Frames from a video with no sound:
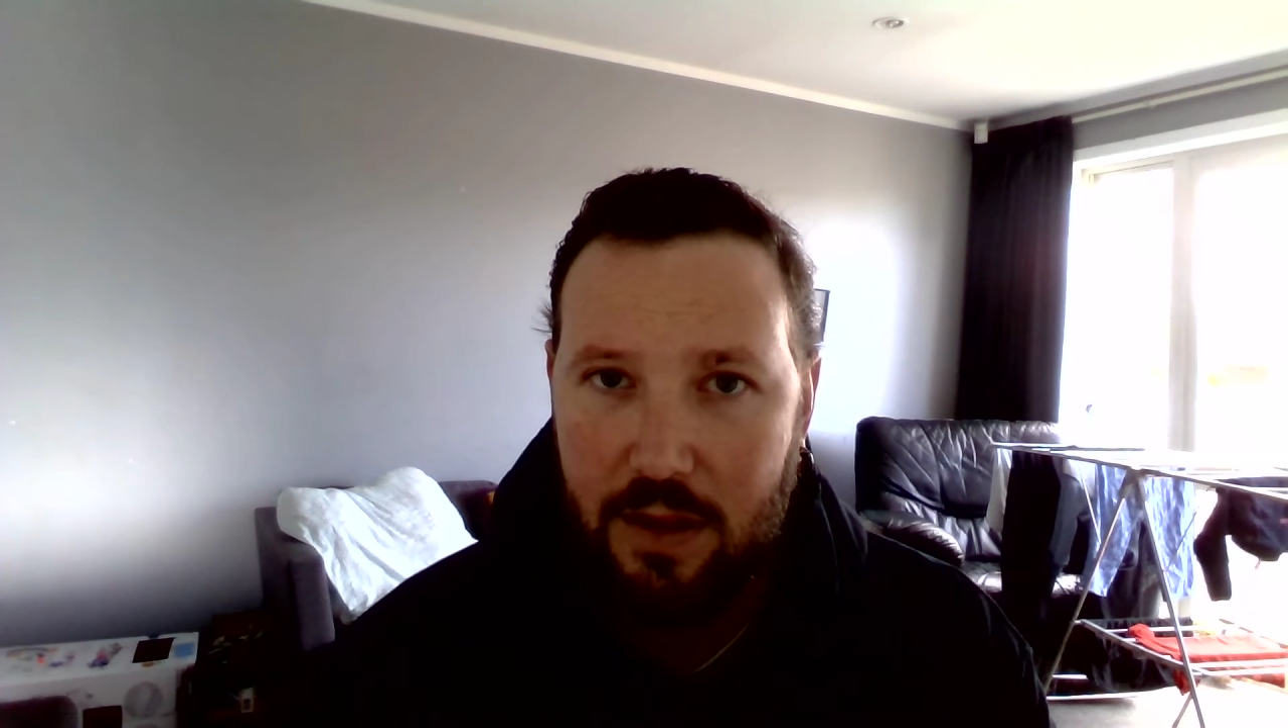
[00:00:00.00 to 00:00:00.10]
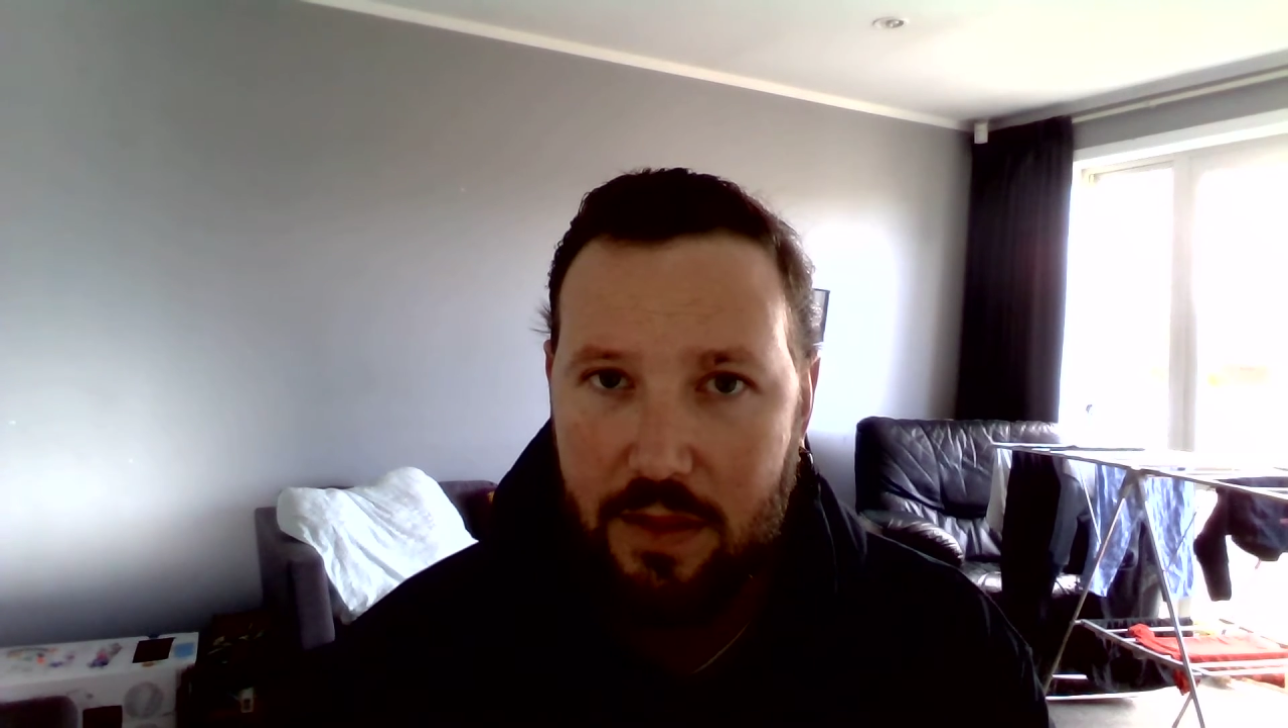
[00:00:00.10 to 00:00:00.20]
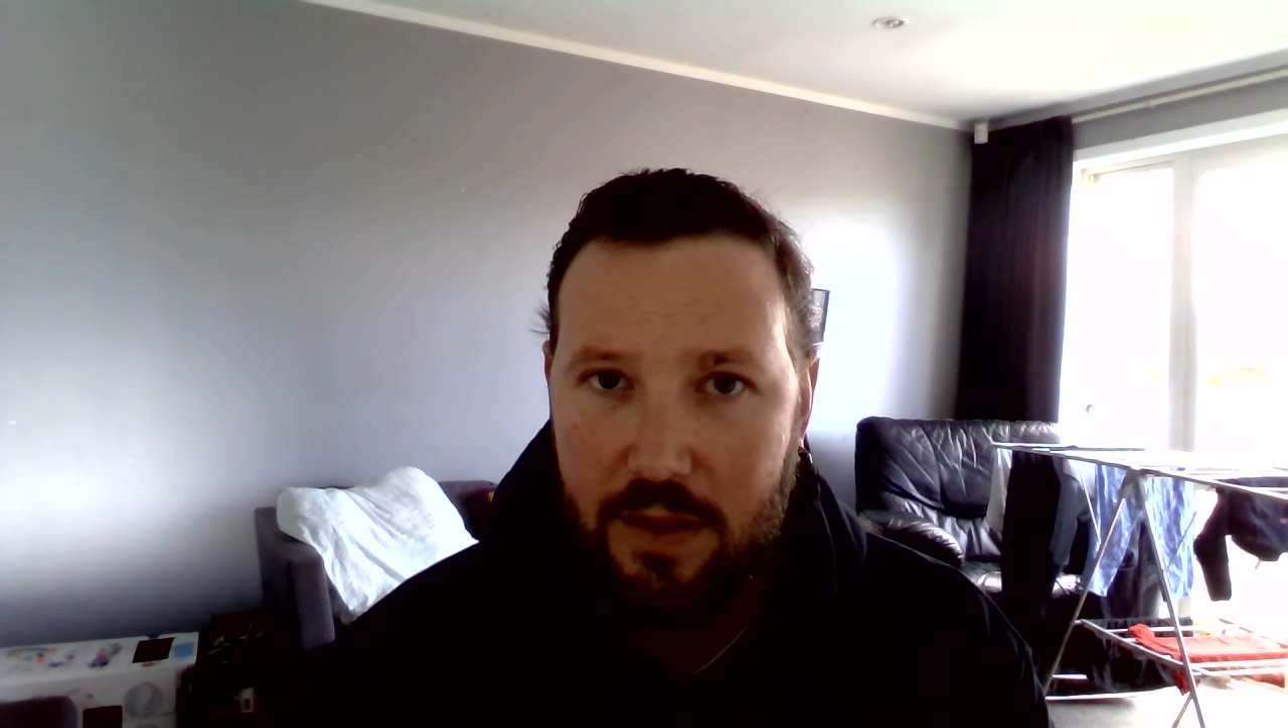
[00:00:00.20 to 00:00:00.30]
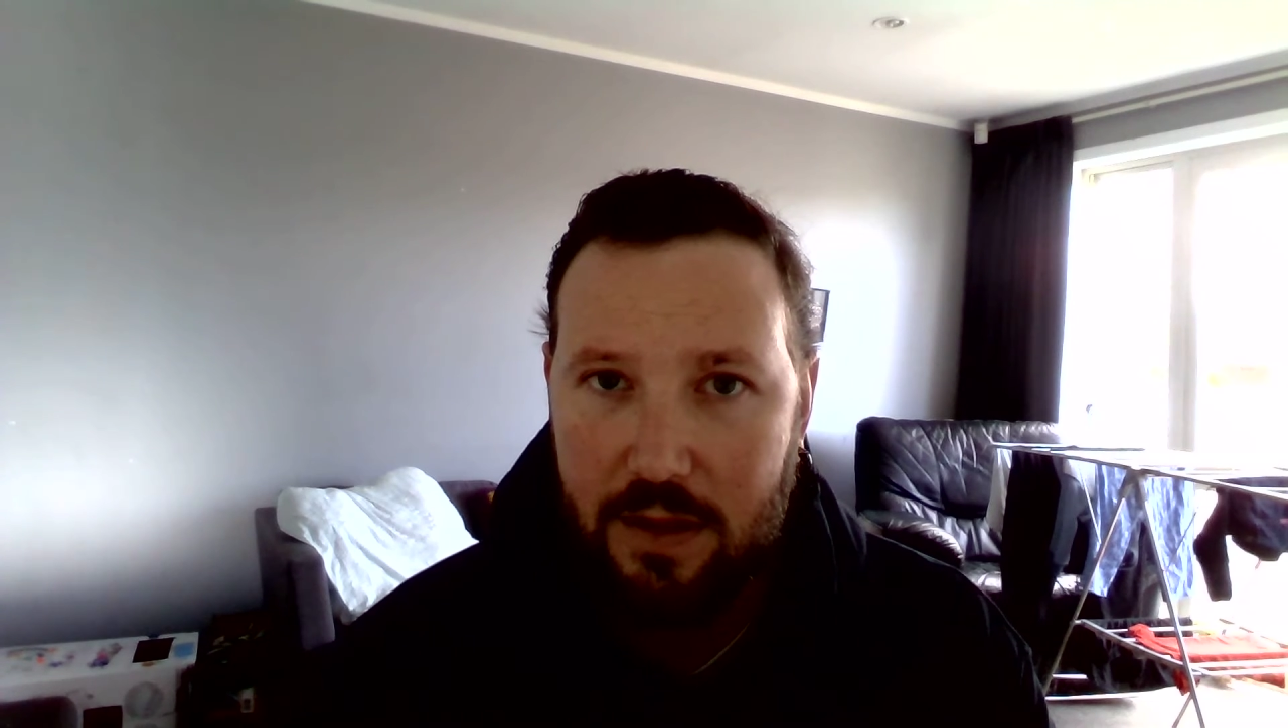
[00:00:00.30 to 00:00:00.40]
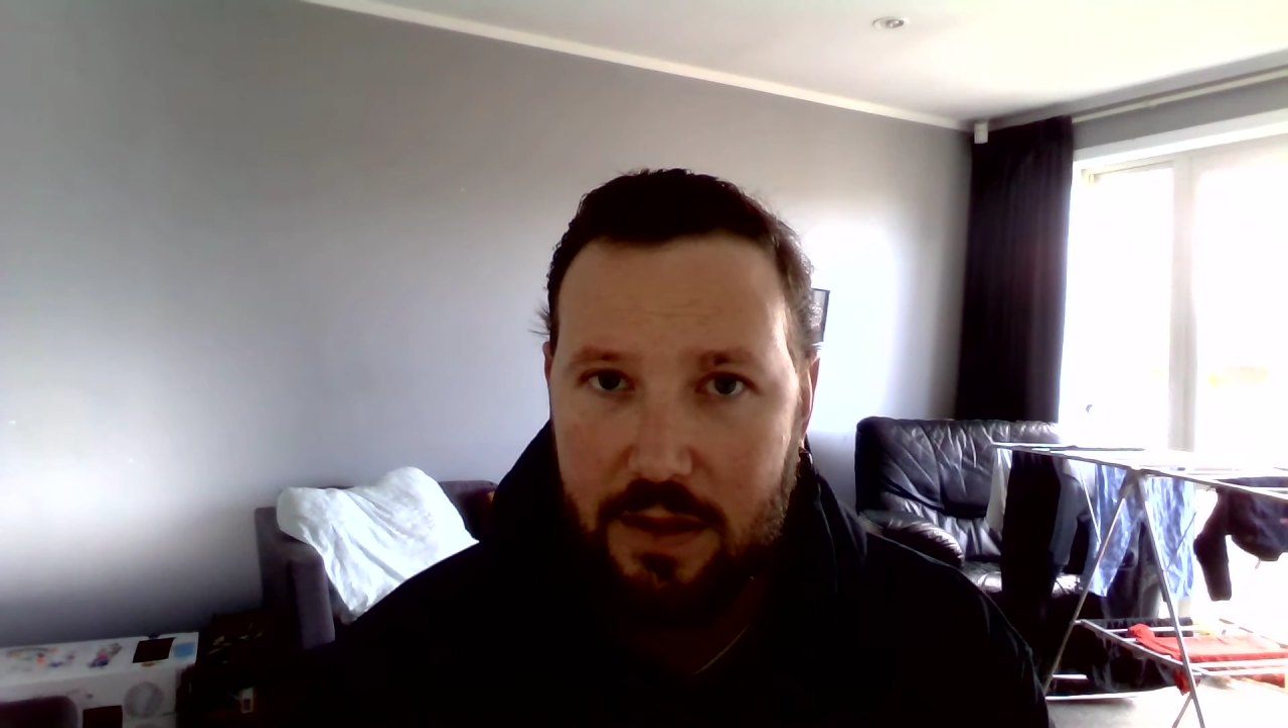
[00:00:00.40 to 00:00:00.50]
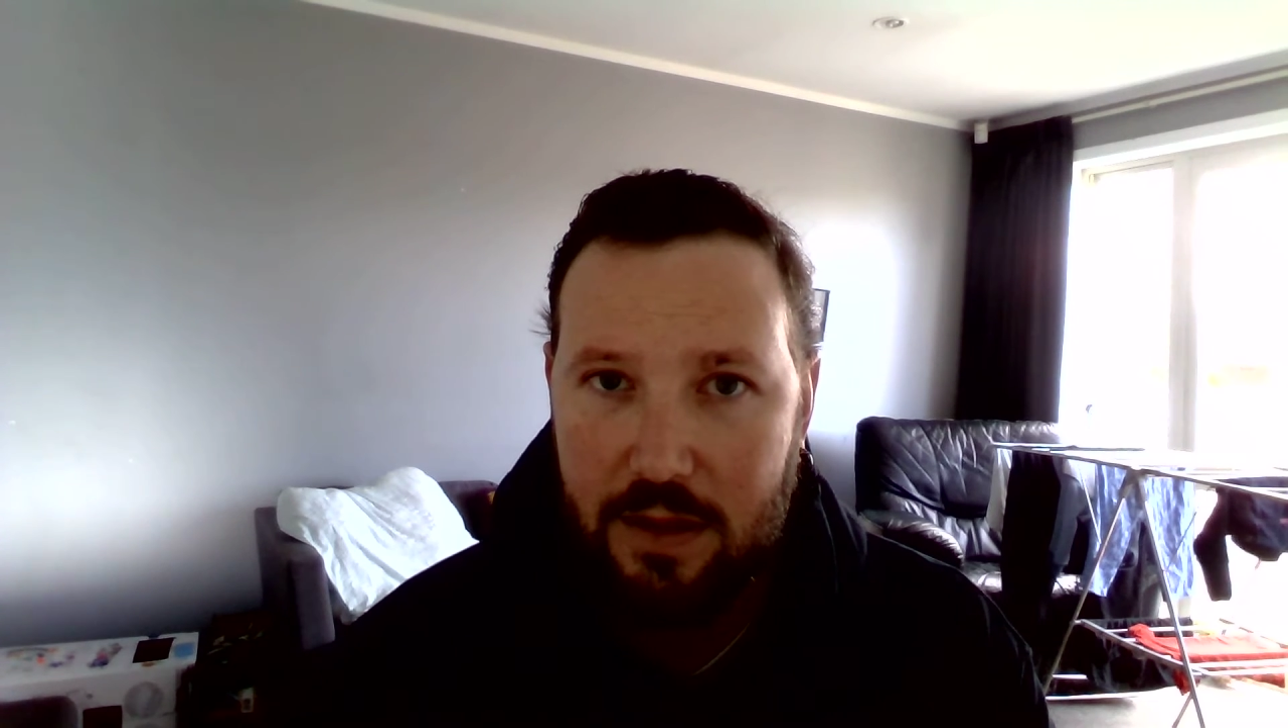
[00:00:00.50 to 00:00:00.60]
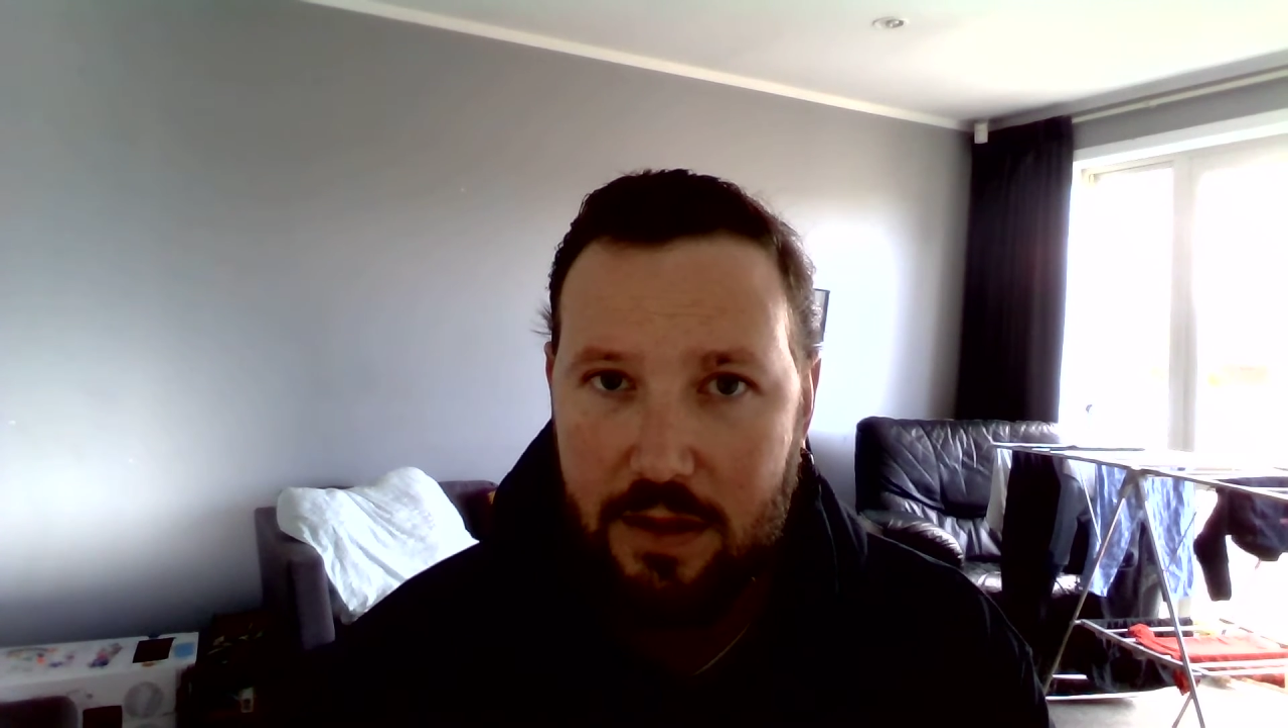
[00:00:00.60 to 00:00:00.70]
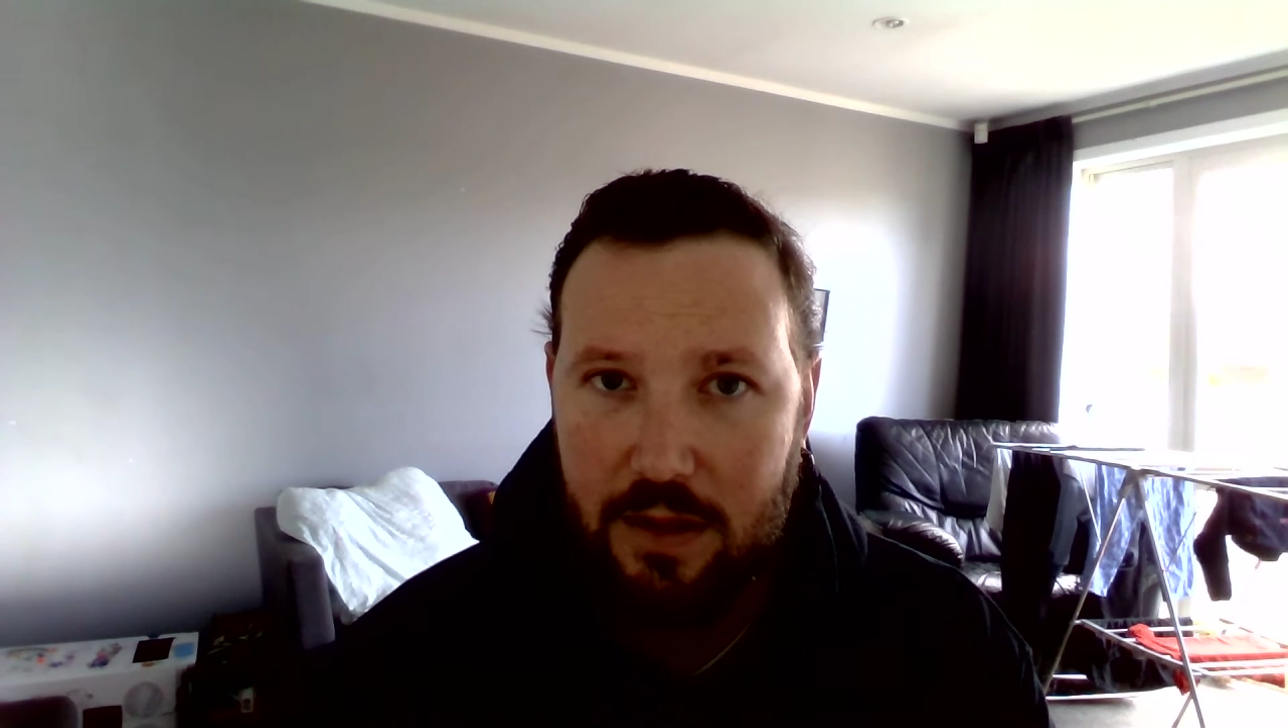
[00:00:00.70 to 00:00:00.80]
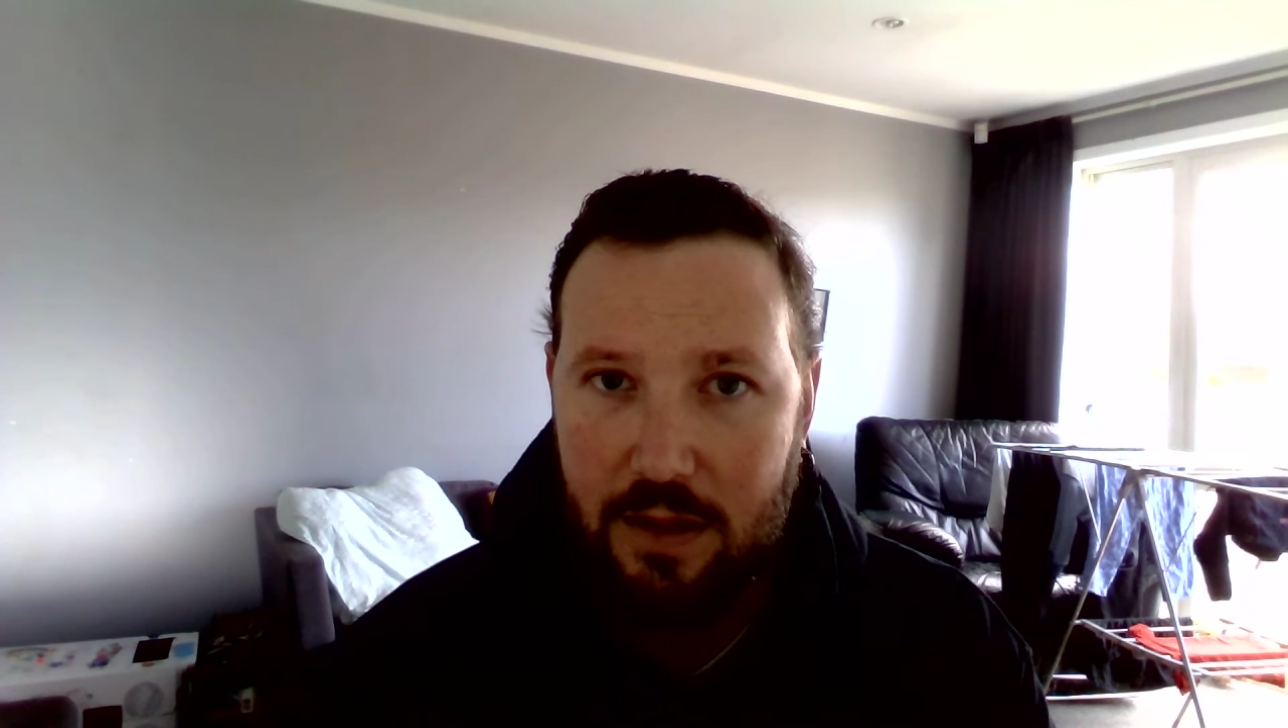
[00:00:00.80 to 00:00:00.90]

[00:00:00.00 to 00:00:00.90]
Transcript: The